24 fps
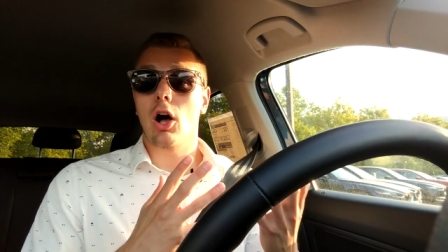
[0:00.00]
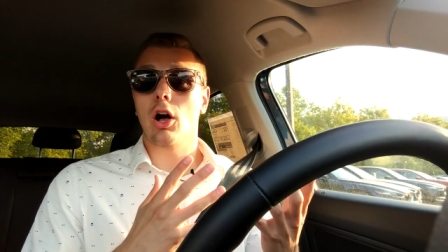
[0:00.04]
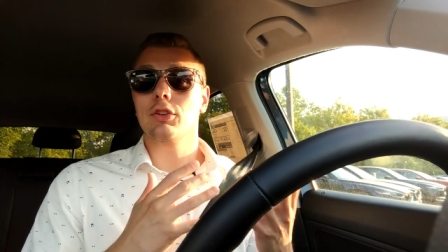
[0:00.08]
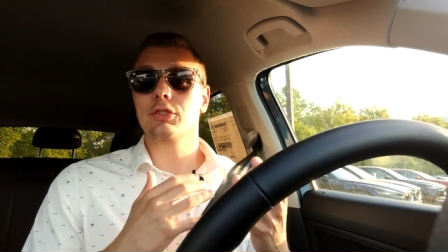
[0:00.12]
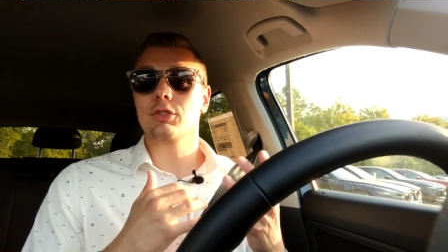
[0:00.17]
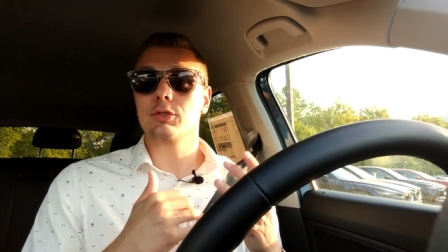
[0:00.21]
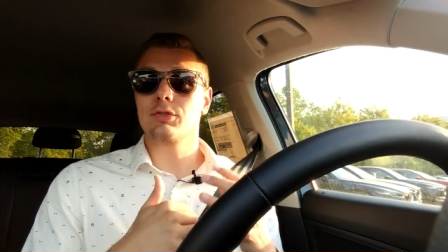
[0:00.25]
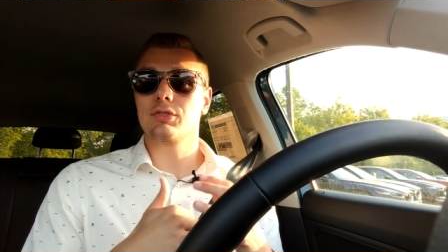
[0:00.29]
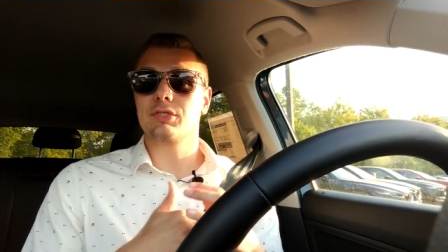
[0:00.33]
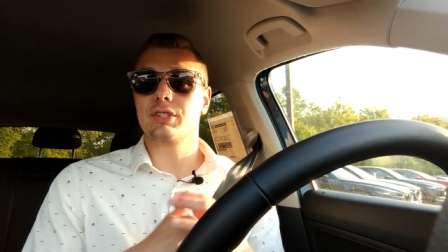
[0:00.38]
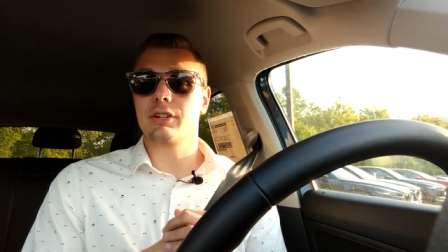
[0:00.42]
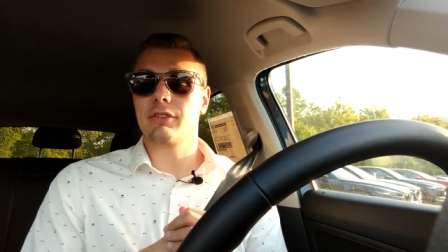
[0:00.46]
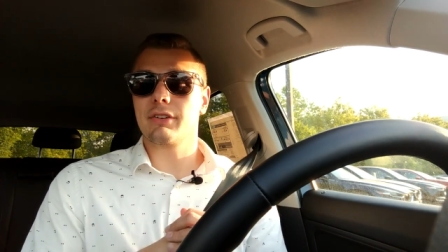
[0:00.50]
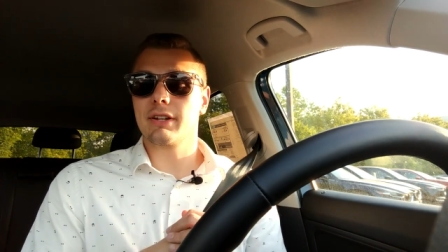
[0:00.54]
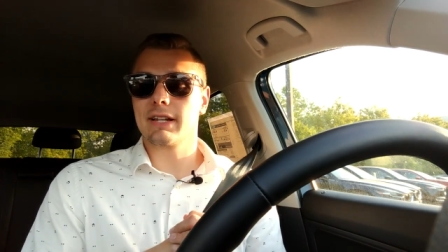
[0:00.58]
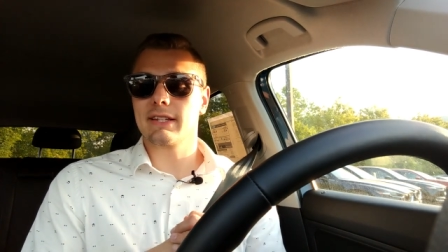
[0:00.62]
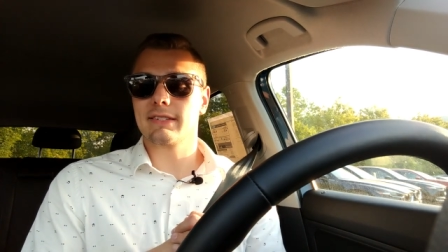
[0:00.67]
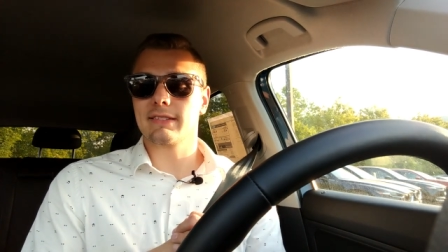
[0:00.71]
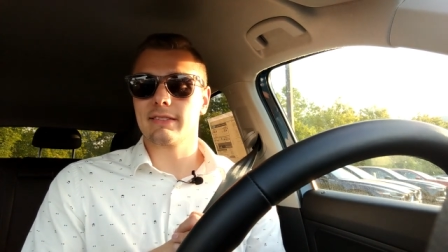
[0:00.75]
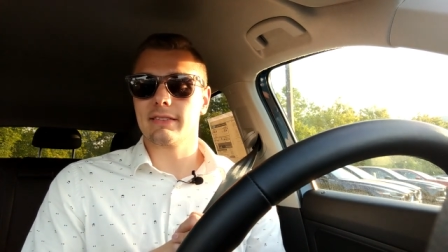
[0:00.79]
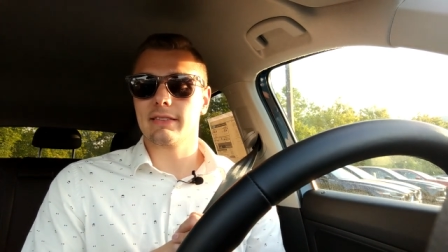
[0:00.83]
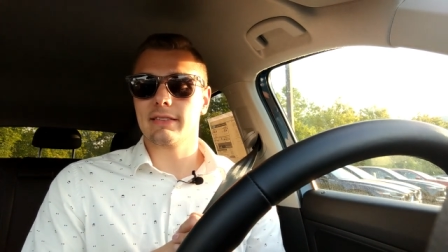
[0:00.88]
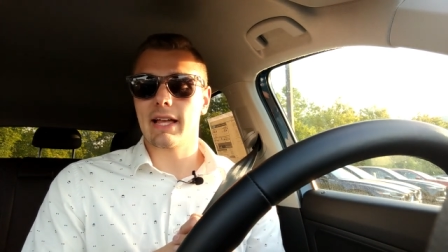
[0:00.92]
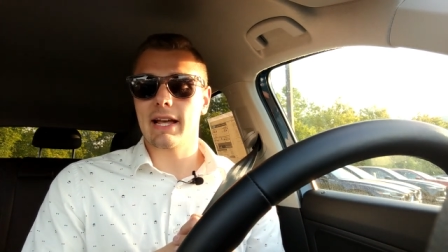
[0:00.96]
Also, steering
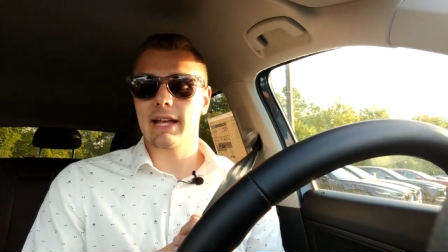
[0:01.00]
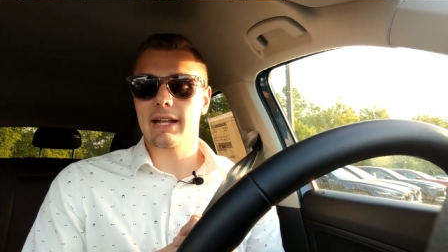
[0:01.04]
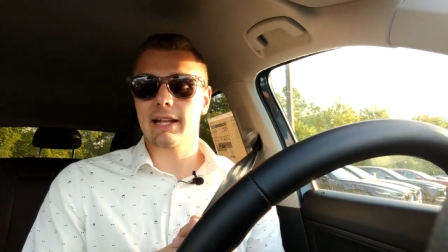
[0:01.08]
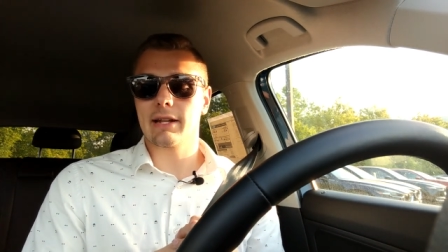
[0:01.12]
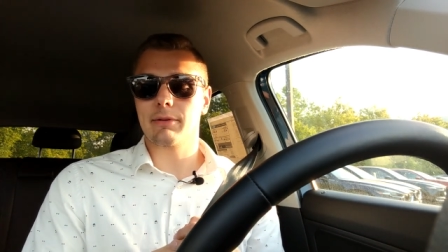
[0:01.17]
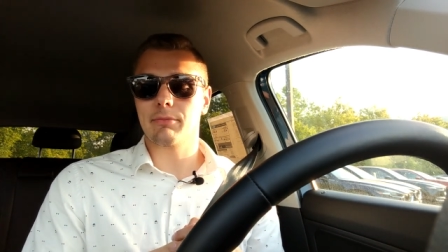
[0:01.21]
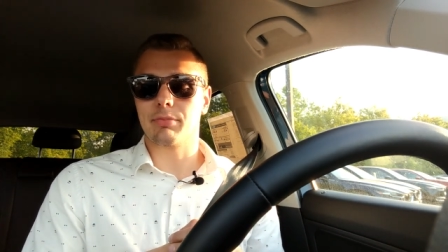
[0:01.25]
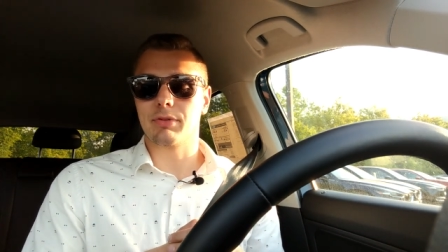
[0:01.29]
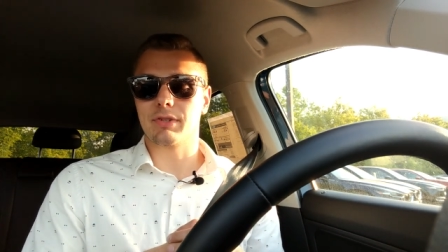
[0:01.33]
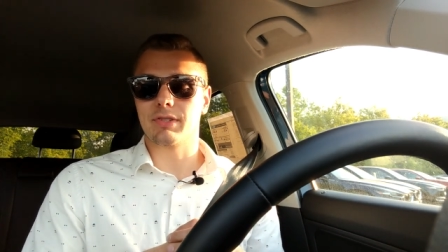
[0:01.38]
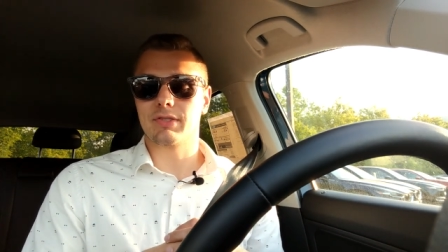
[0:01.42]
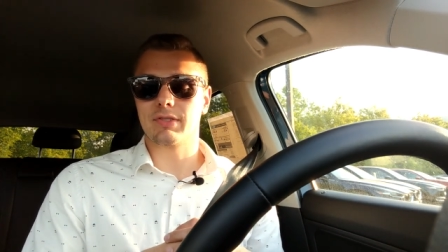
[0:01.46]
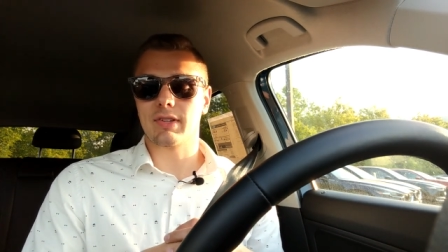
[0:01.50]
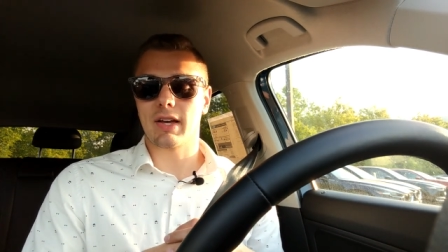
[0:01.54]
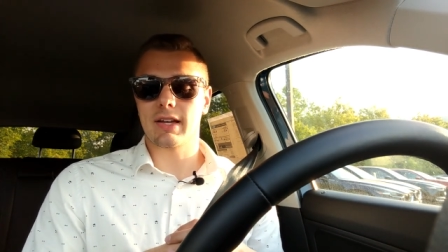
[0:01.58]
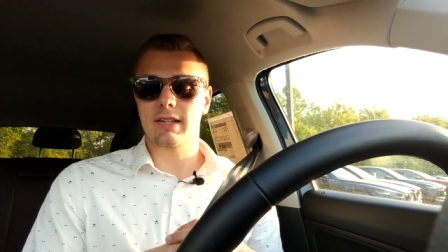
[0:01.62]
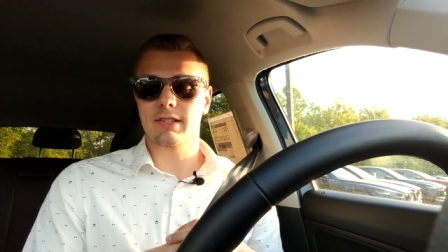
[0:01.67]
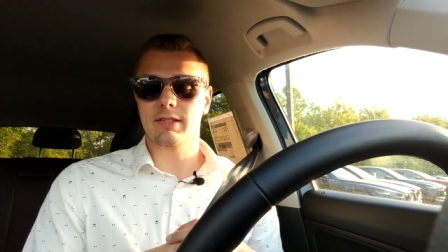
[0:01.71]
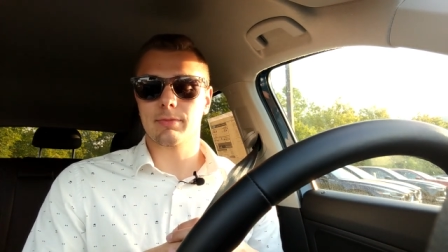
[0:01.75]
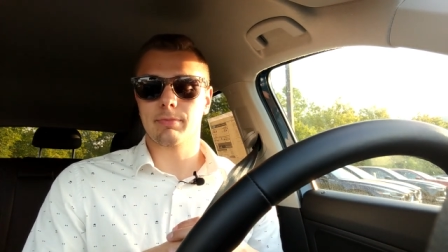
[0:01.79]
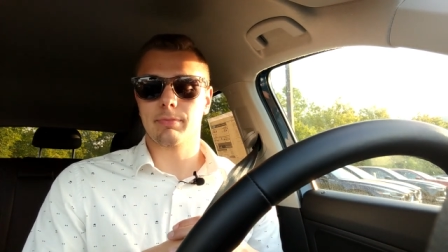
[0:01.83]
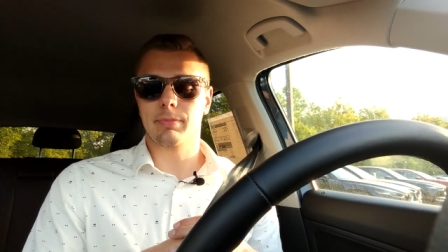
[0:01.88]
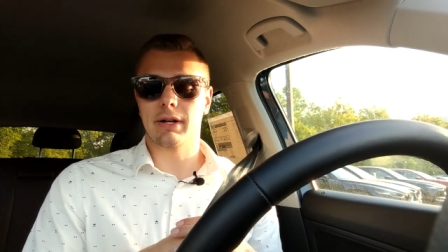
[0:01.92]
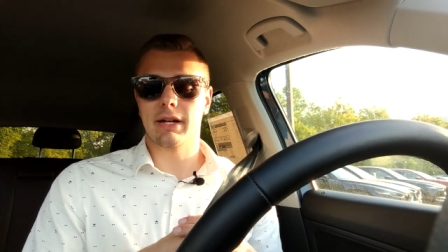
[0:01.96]
is light and precise,